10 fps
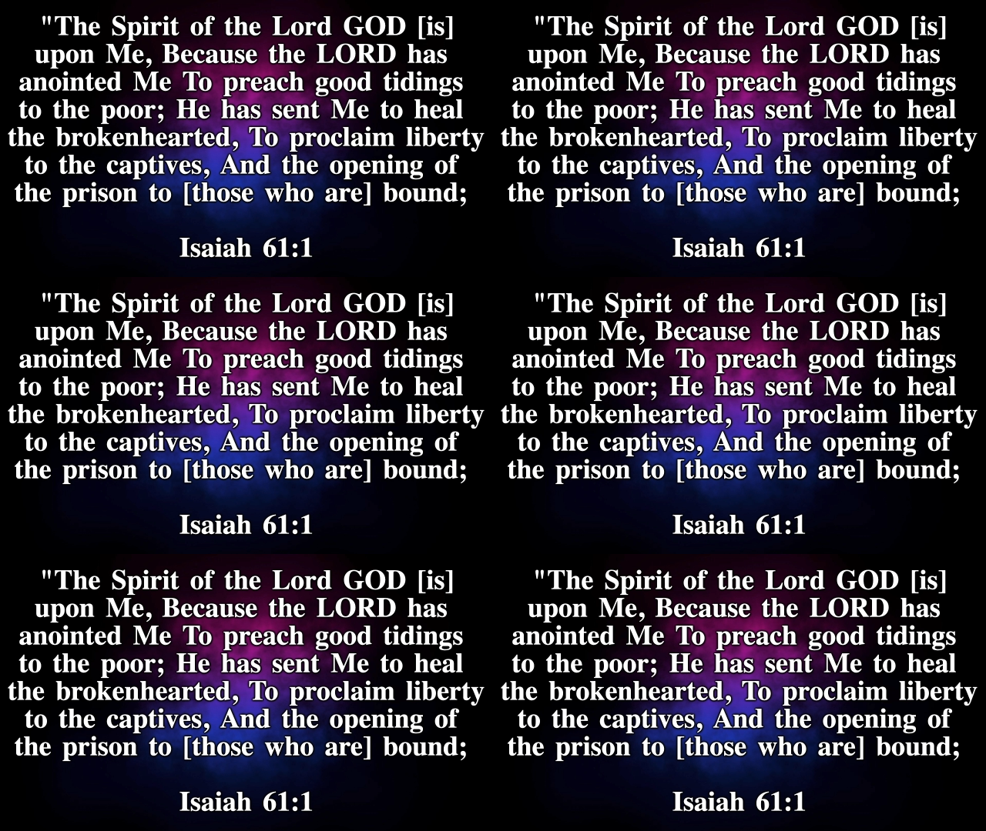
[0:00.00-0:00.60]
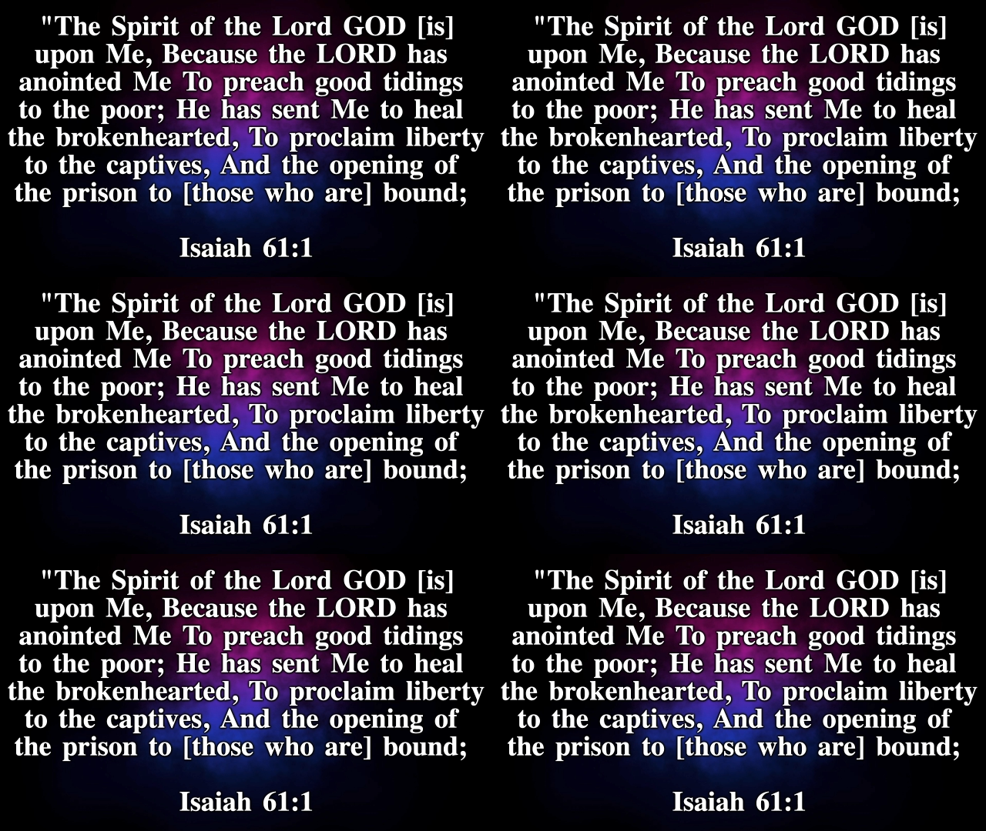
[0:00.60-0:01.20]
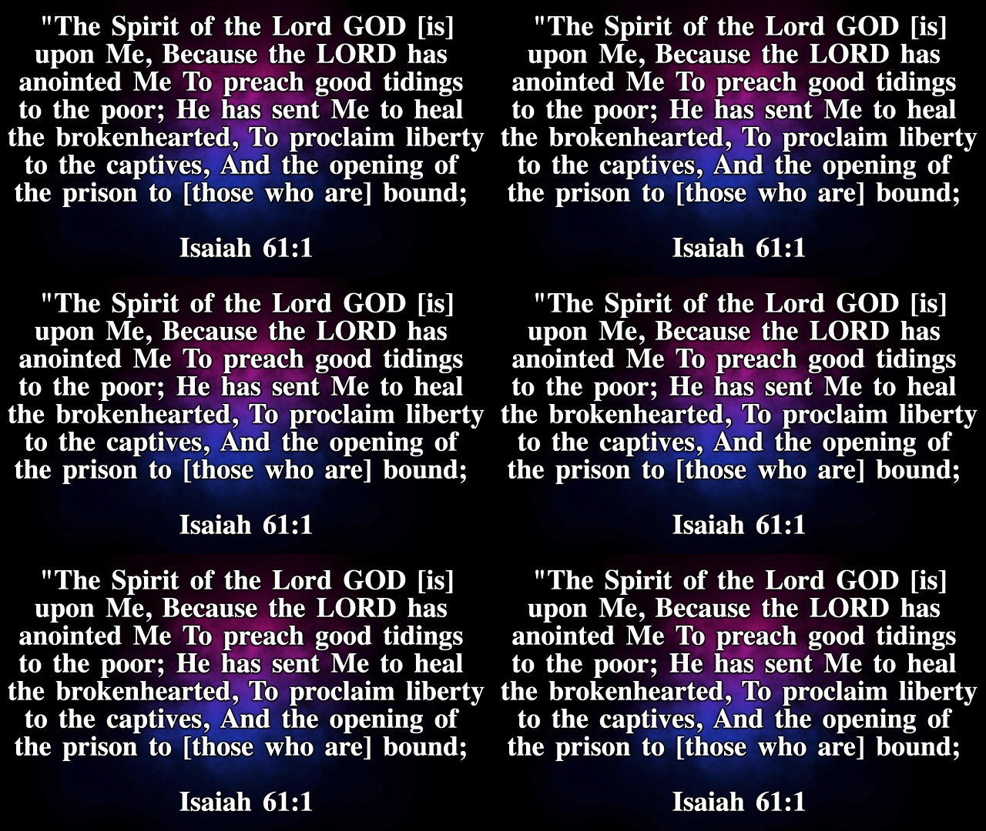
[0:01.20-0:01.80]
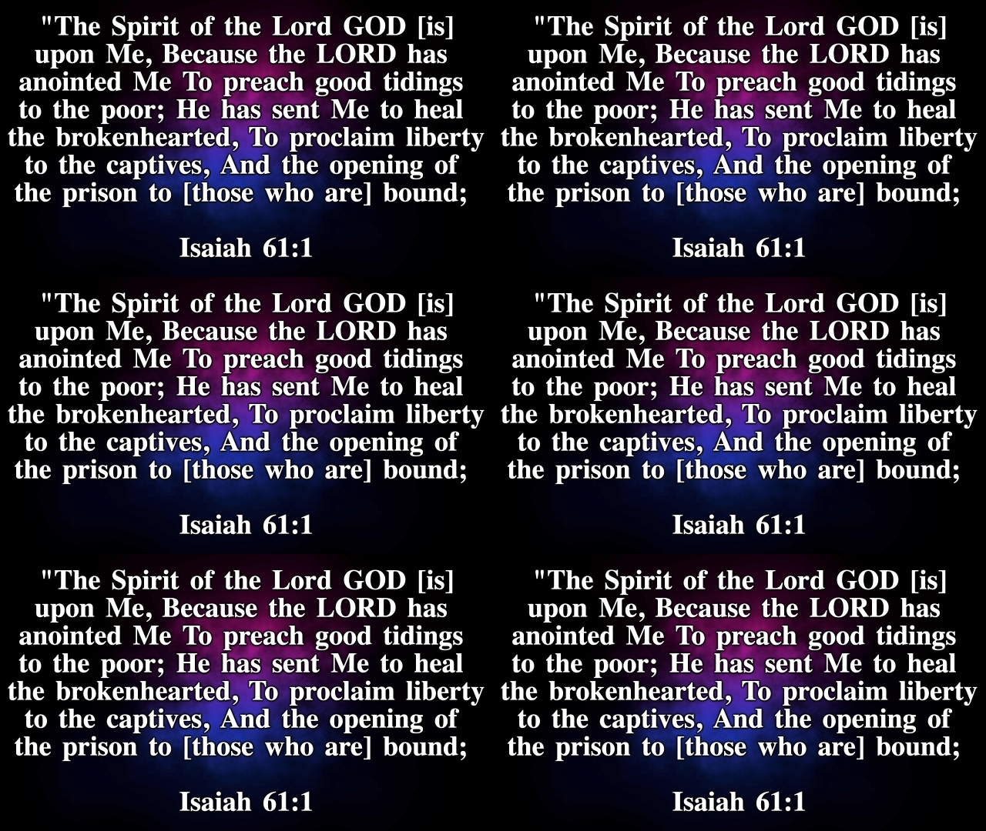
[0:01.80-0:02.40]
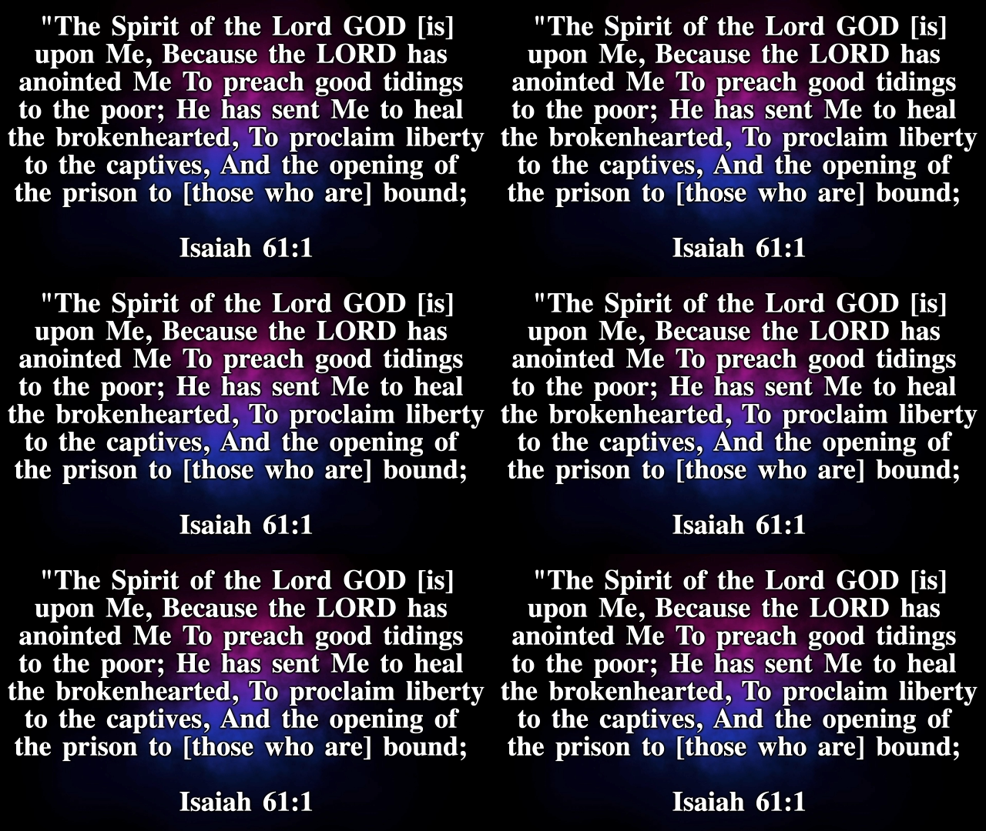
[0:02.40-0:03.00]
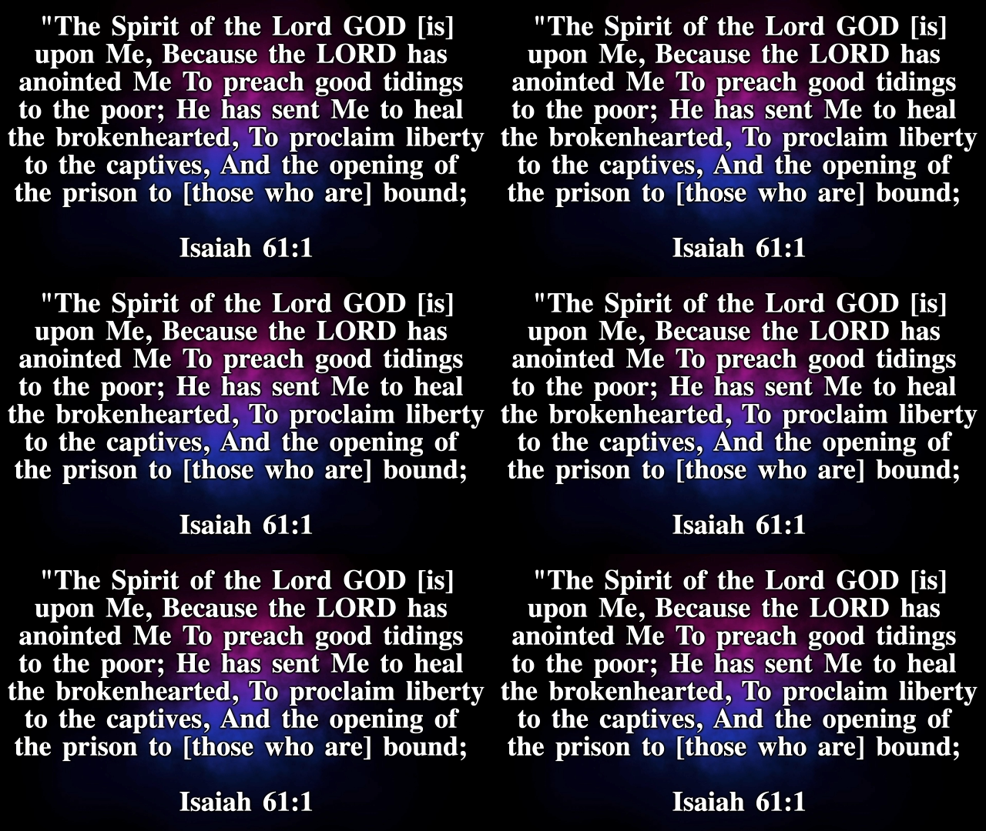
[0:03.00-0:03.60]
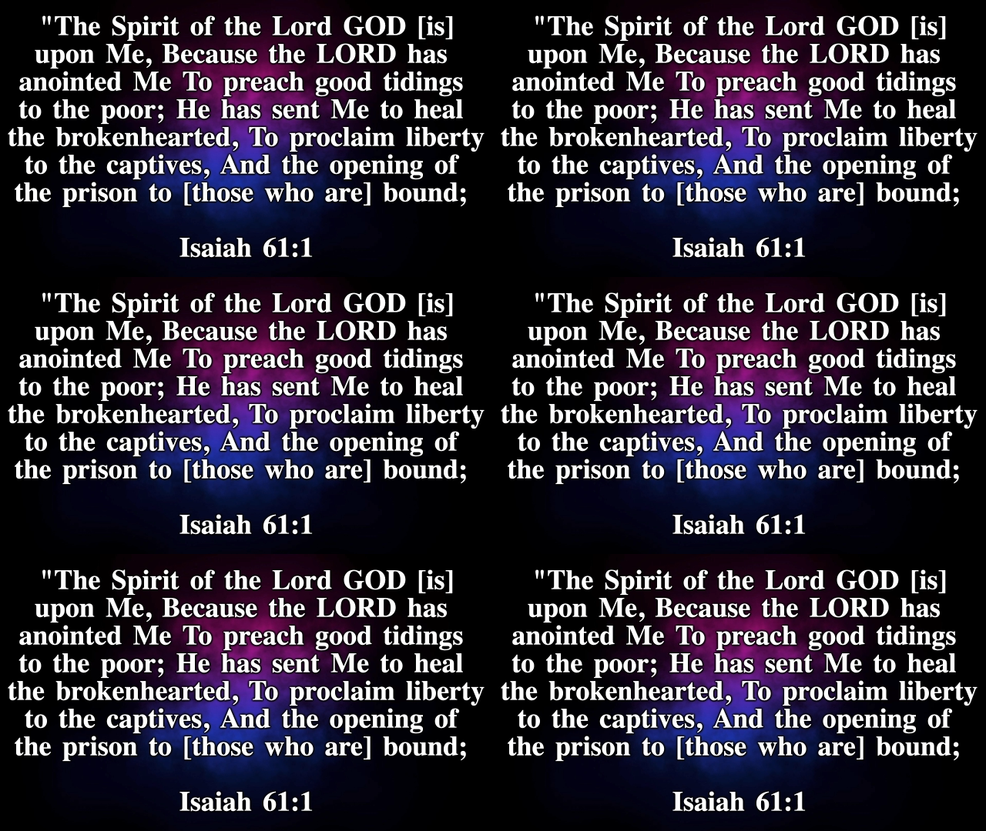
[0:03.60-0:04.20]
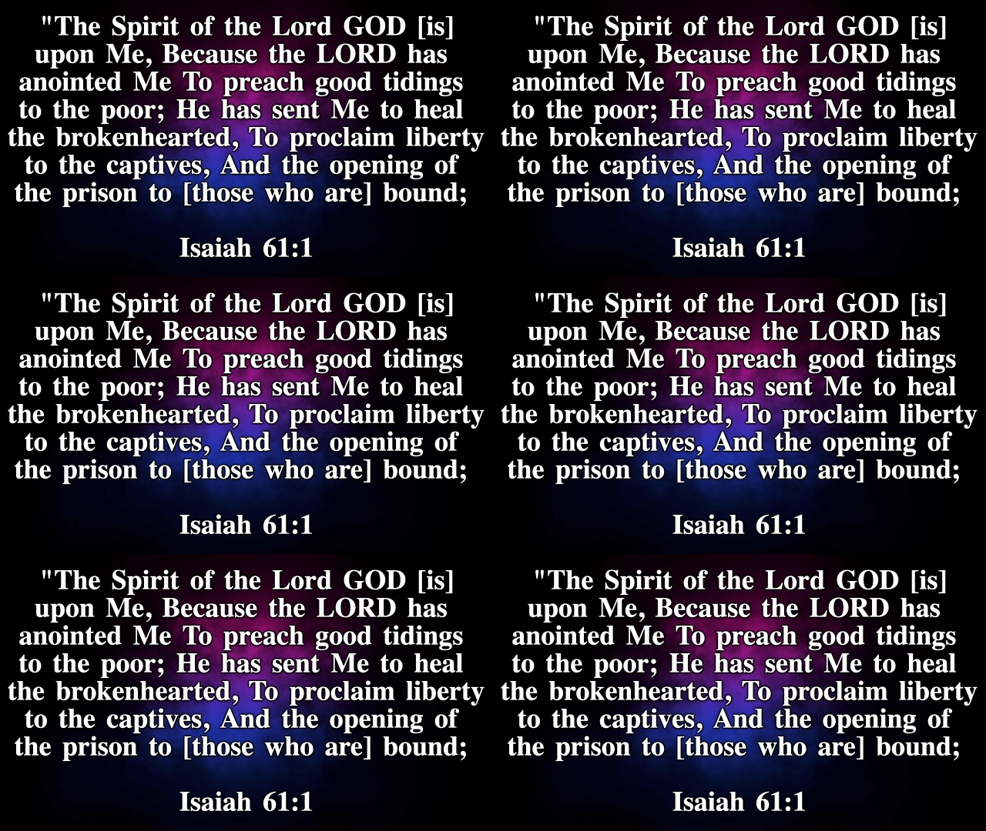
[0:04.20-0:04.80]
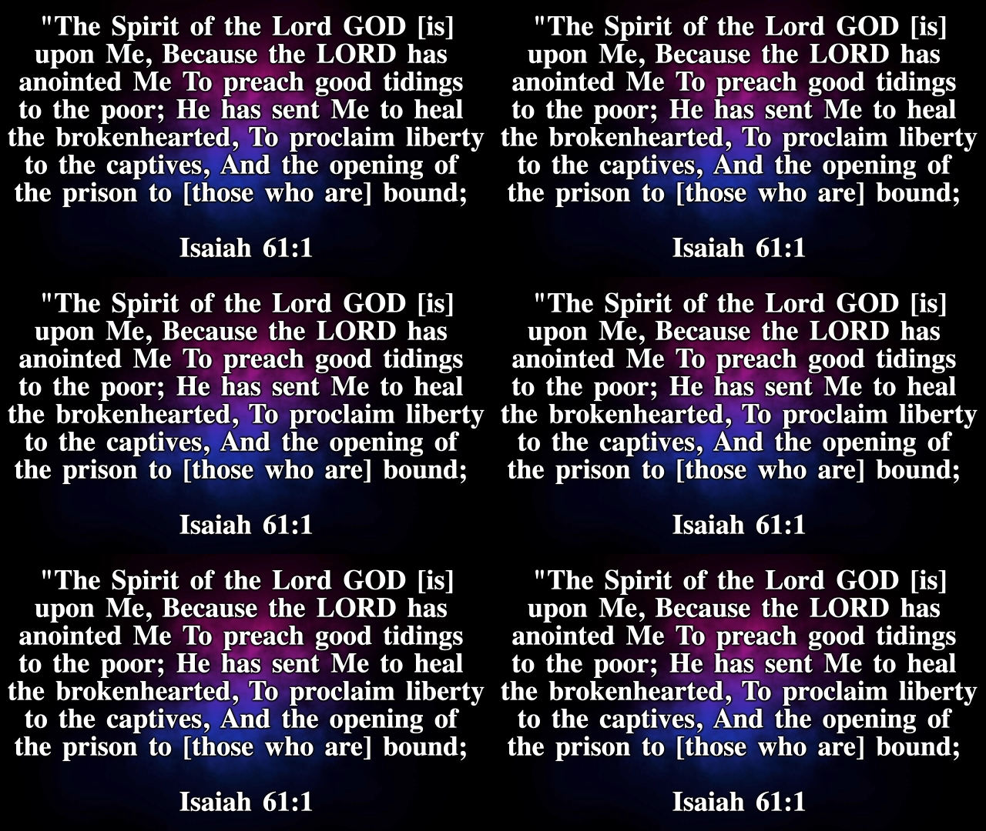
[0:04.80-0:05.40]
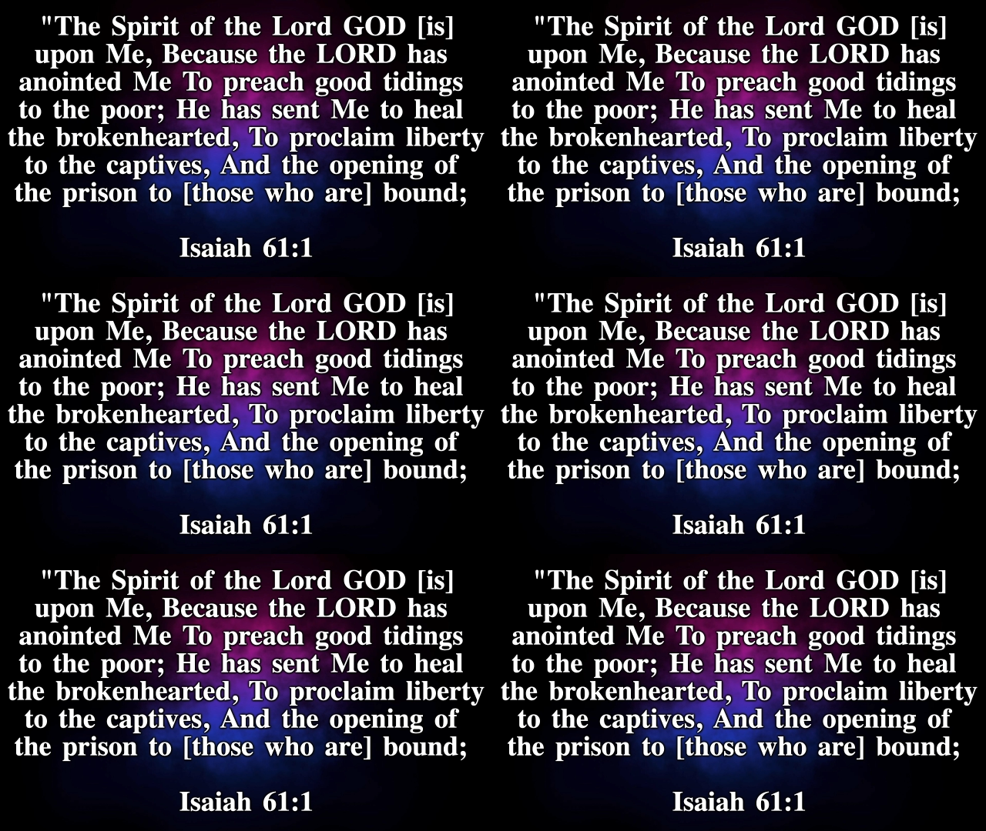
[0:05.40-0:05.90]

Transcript: [unreadable: no face in view]